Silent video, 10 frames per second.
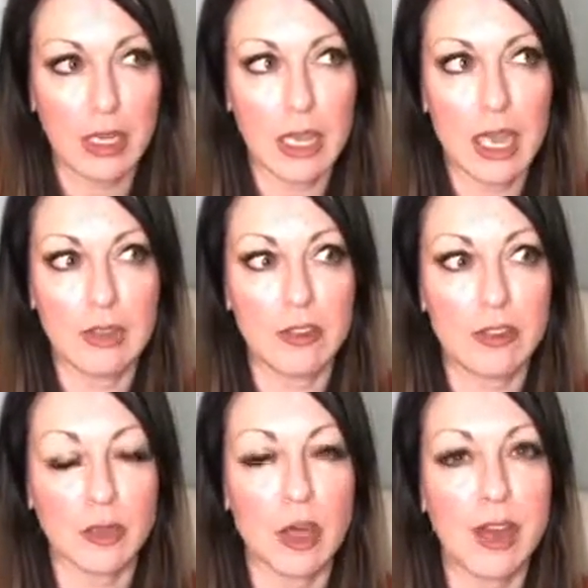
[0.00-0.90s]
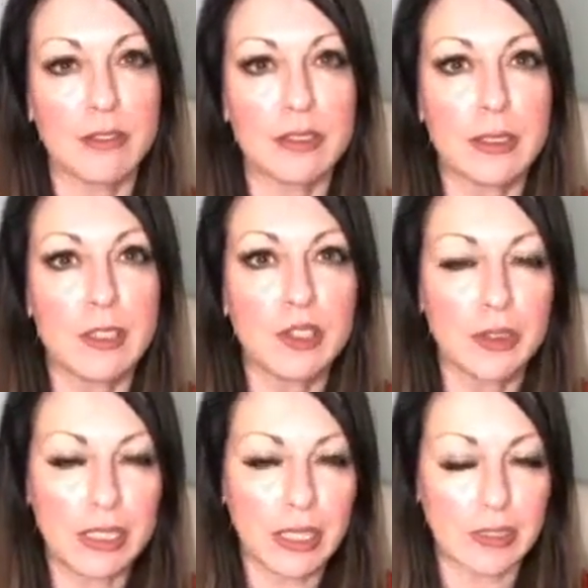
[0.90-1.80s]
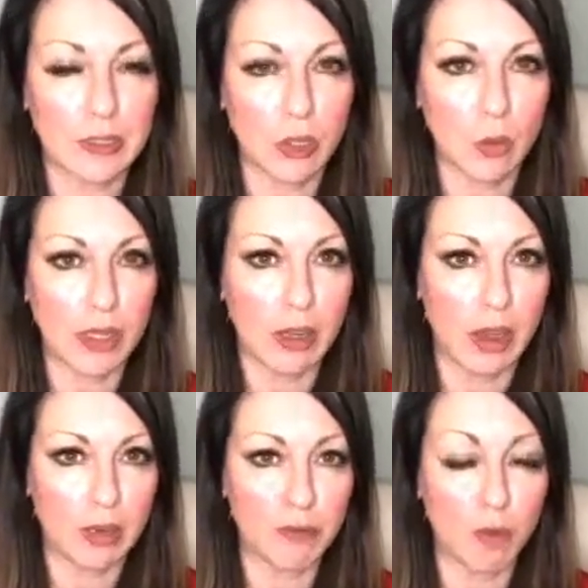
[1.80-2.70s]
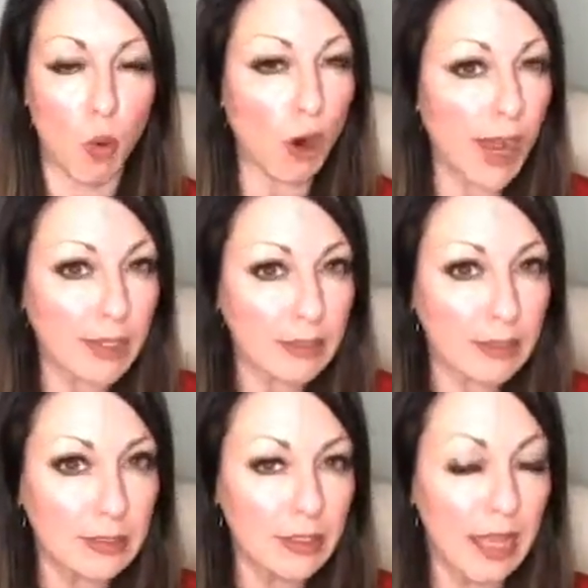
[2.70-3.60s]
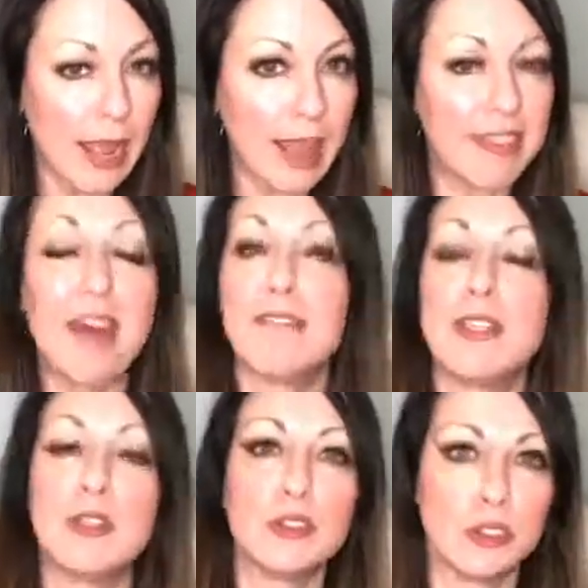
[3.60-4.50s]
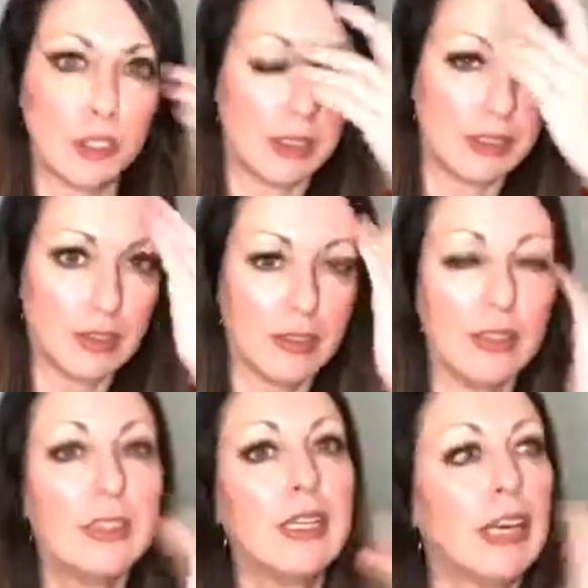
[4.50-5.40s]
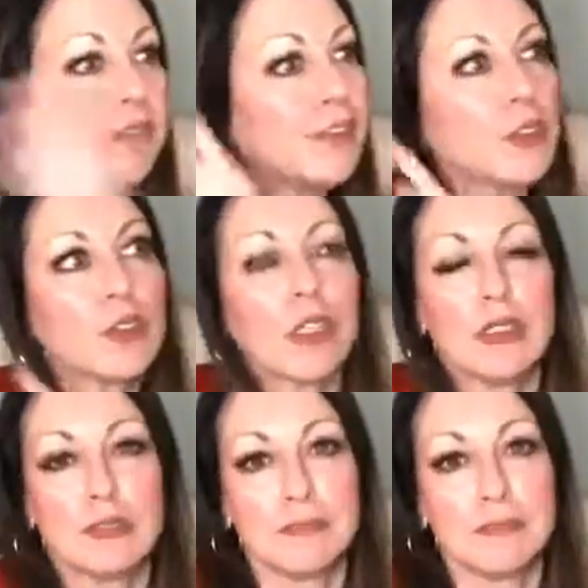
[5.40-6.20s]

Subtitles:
and there's a lot of sensory things going on for us, and that feels good. It feels good.